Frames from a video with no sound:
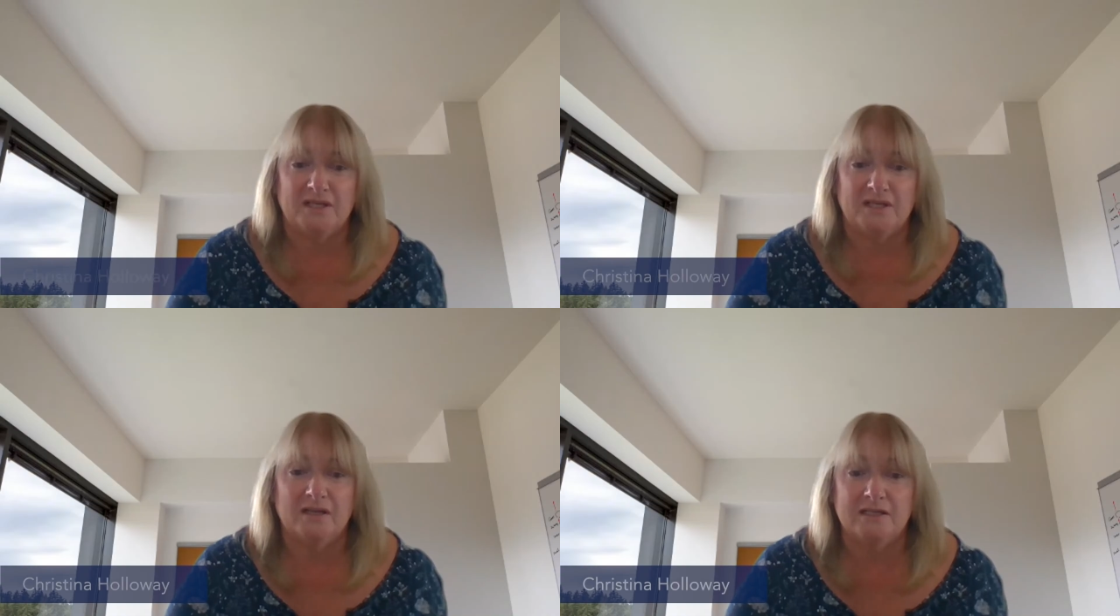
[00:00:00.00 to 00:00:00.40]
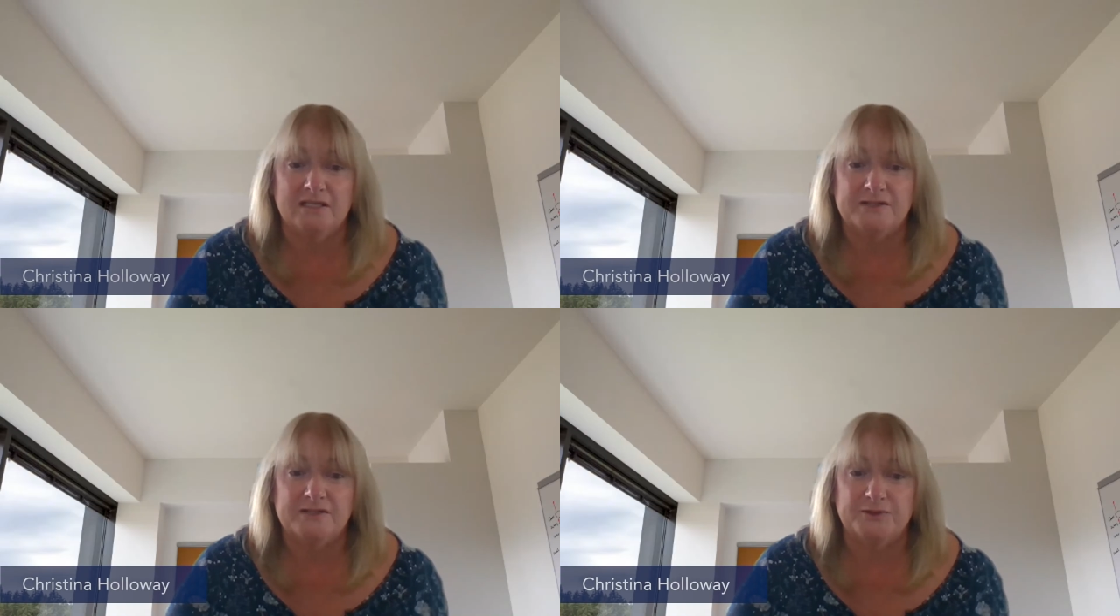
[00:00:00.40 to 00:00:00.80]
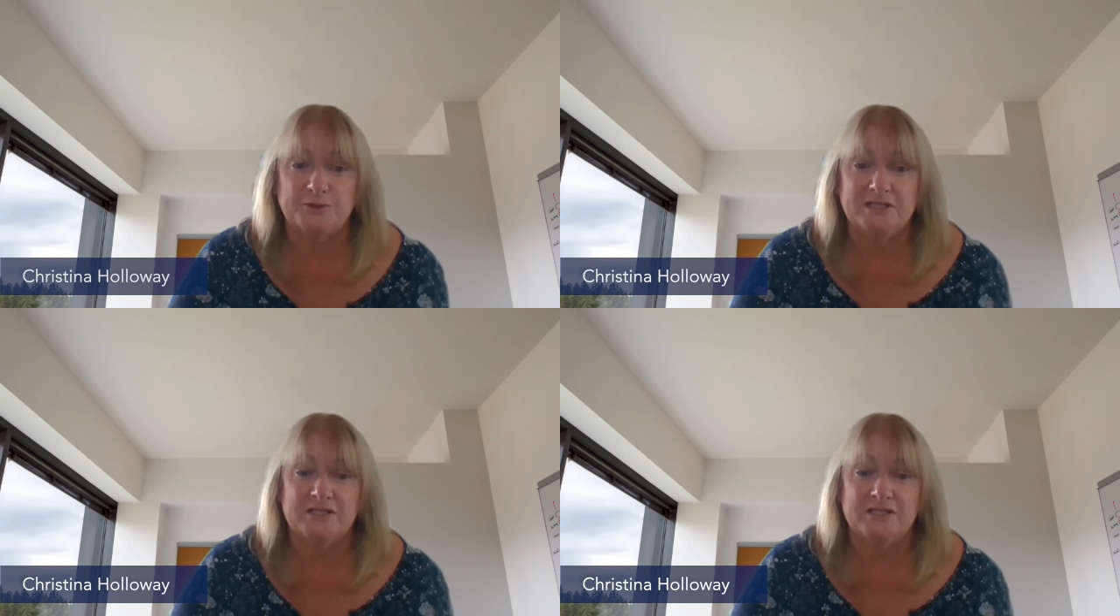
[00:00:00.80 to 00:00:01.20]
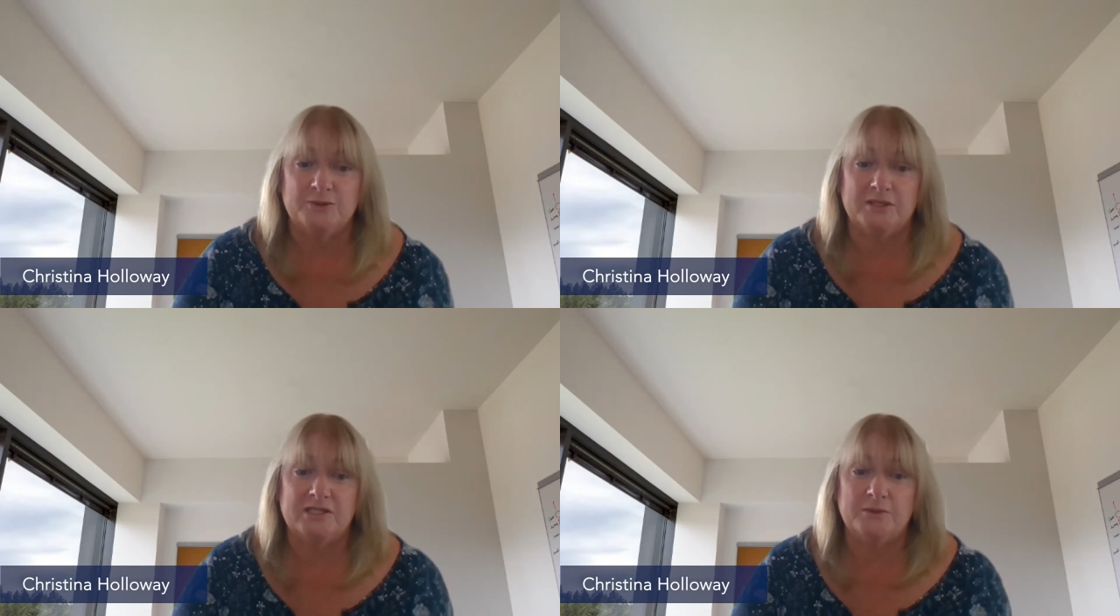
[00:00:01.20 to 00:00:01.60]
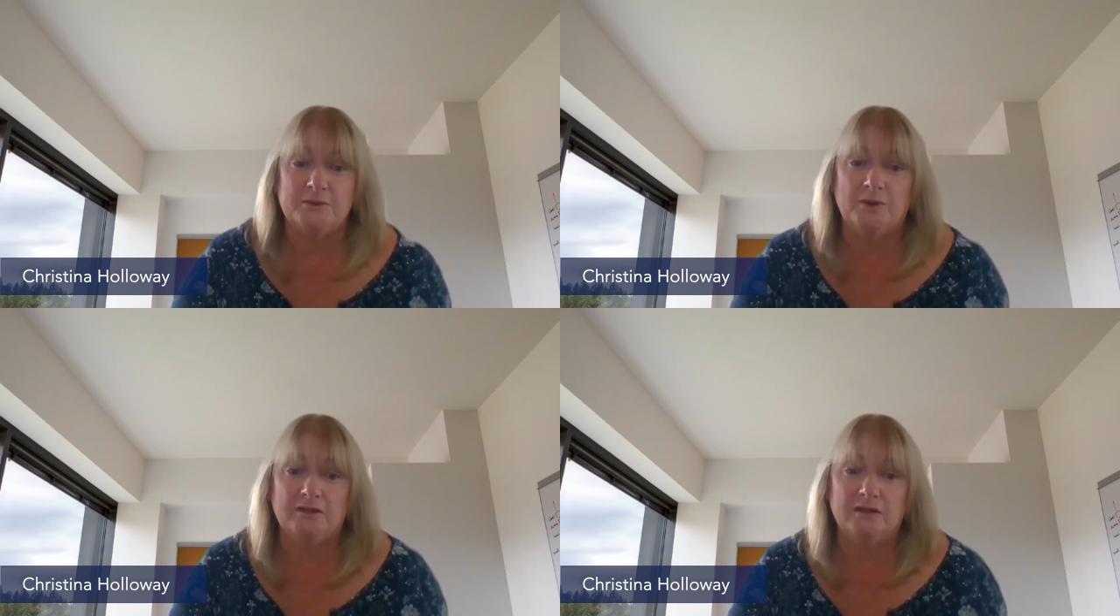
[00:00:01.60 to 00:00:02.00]
Big learnings for
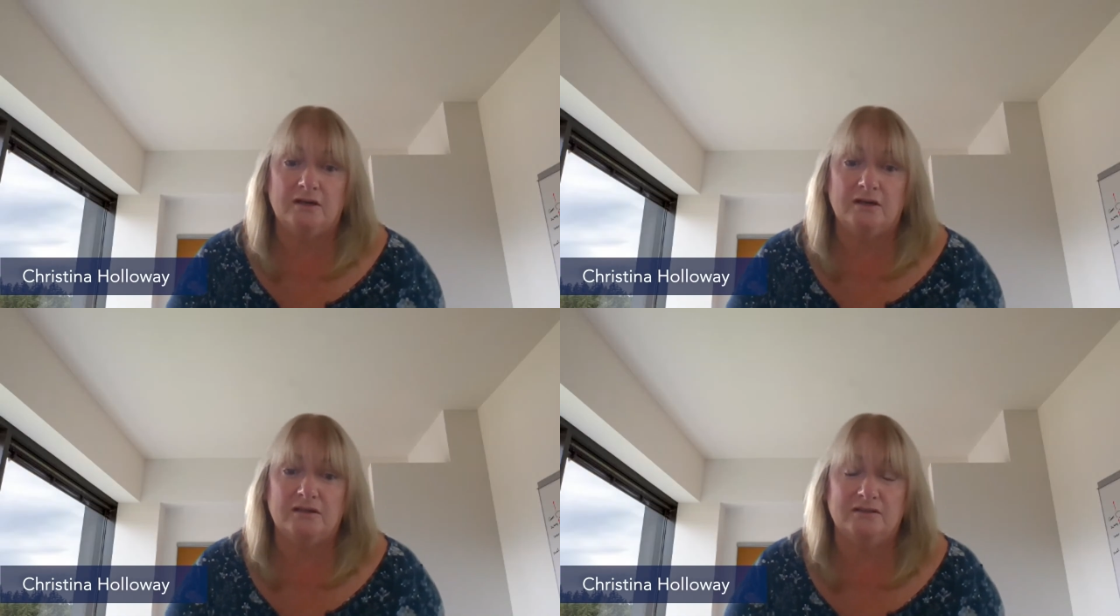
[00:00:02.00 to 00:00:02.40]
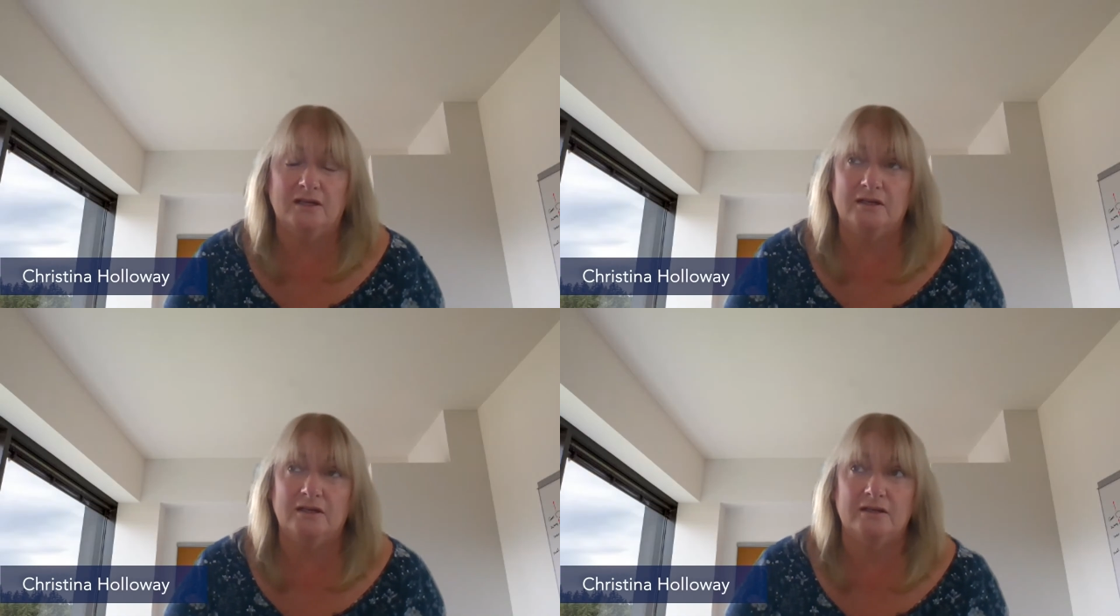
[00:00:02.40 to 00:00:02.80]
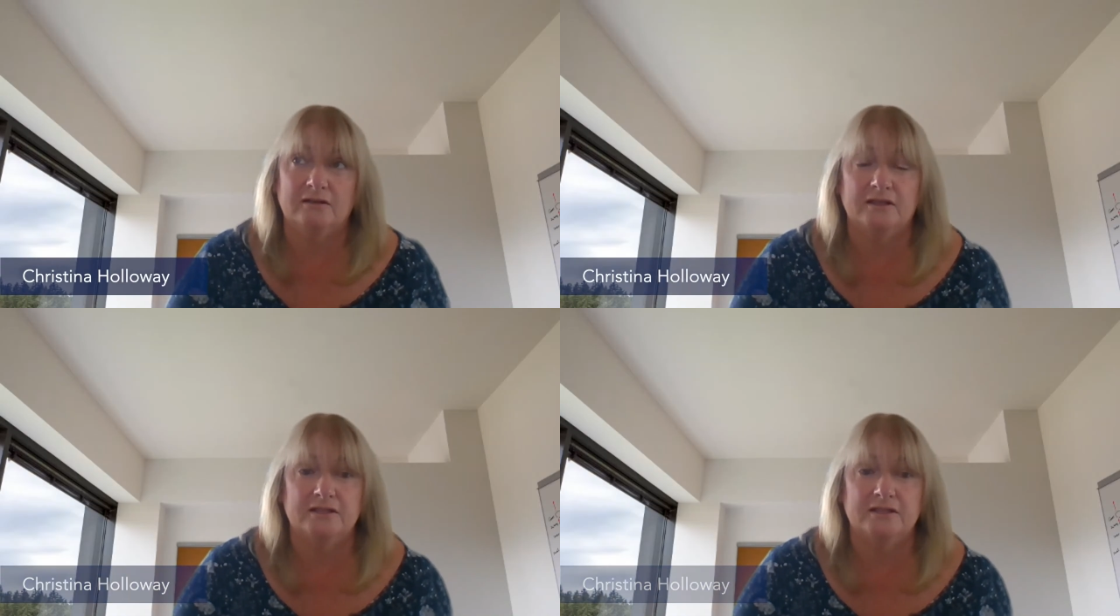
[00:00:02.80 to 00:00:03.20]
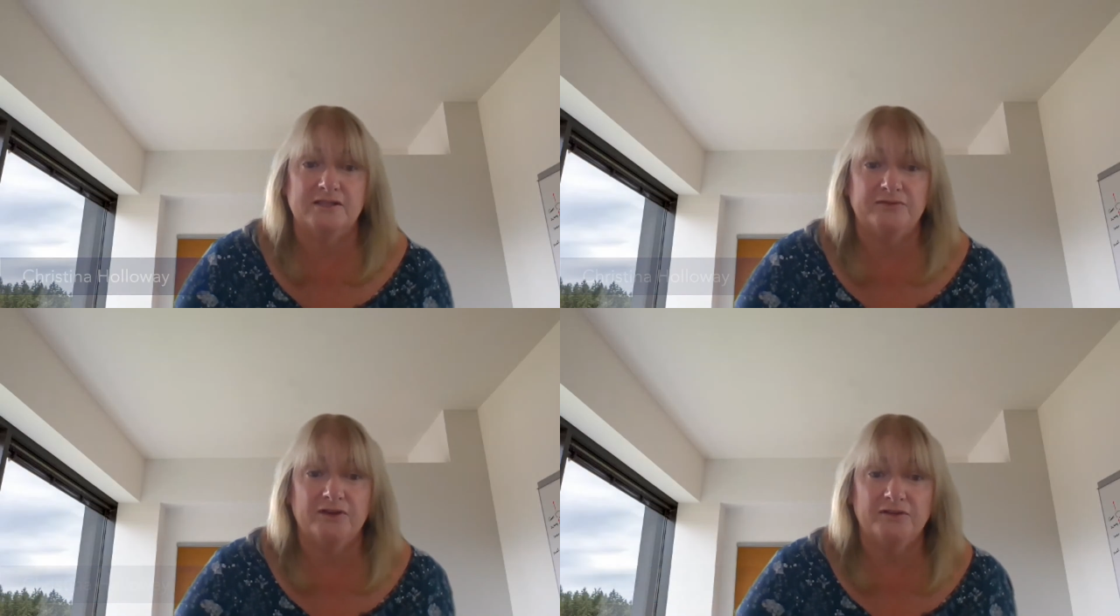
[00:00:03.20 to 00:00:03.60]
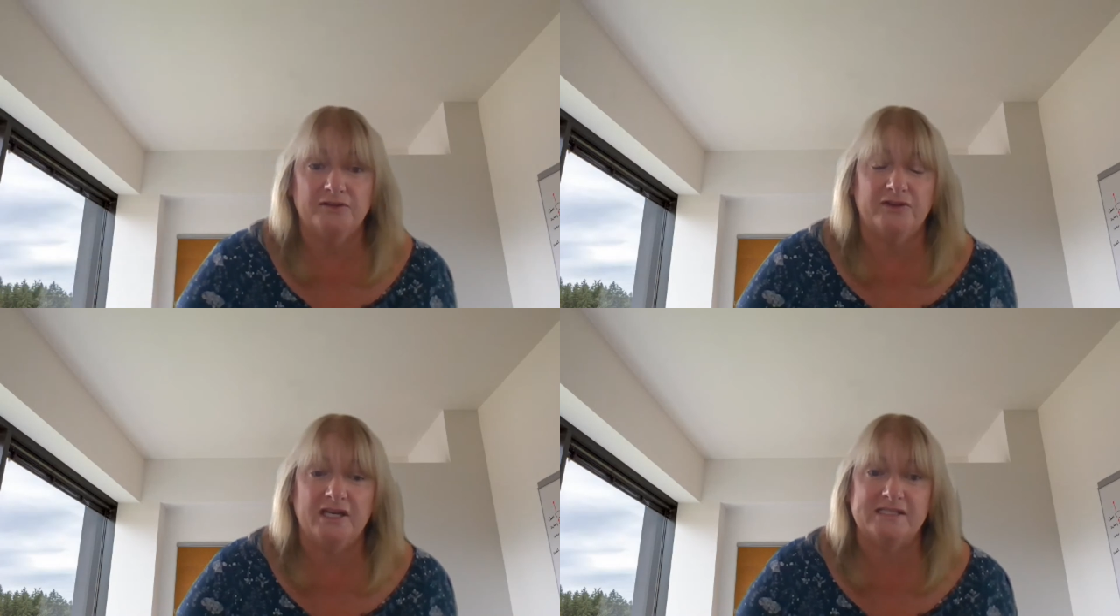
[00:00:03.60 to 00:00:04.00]
2021 are
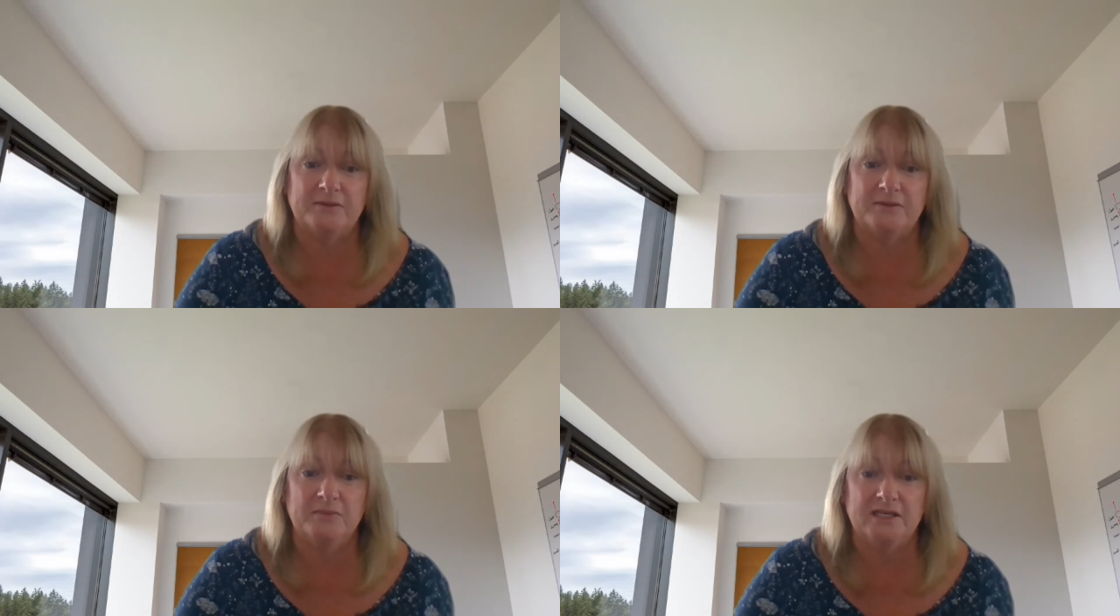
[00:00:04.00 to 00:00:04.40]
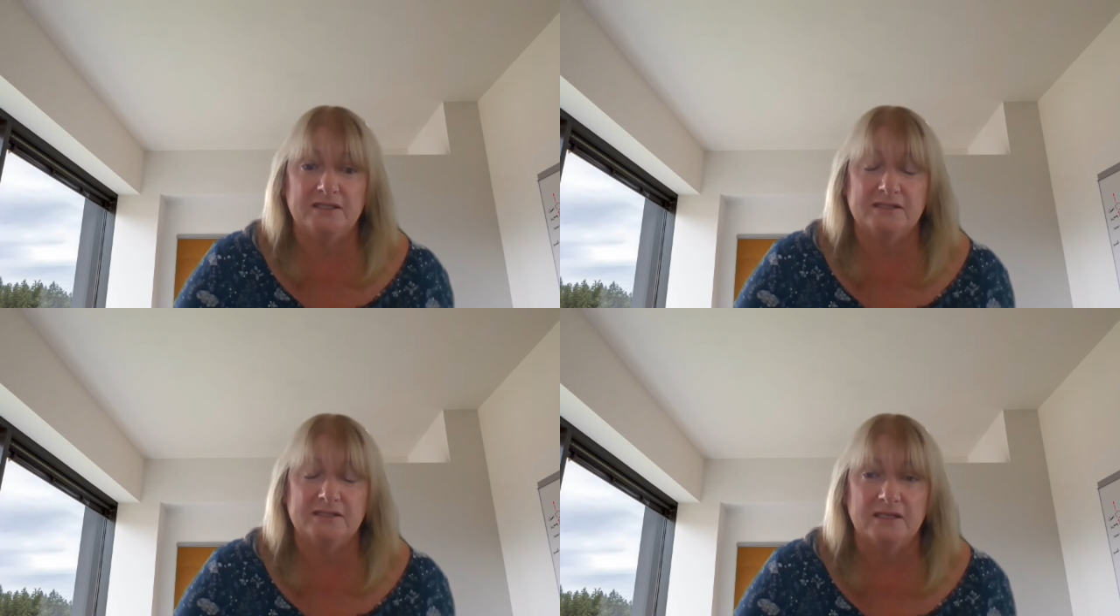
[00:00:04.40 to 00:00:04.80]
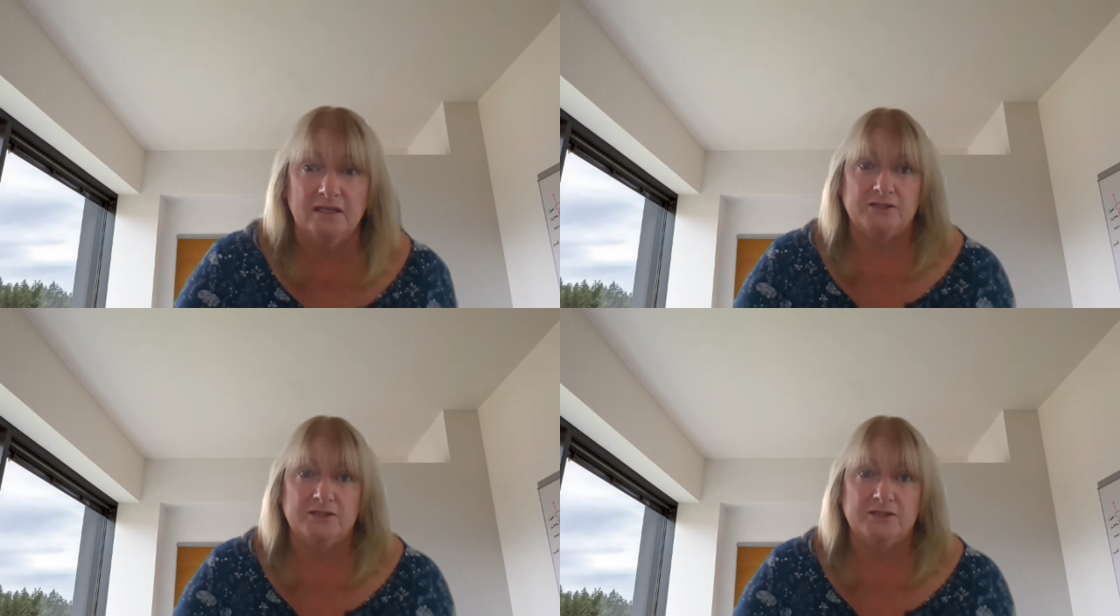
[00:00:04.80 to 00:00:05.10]
IR35 for SMEs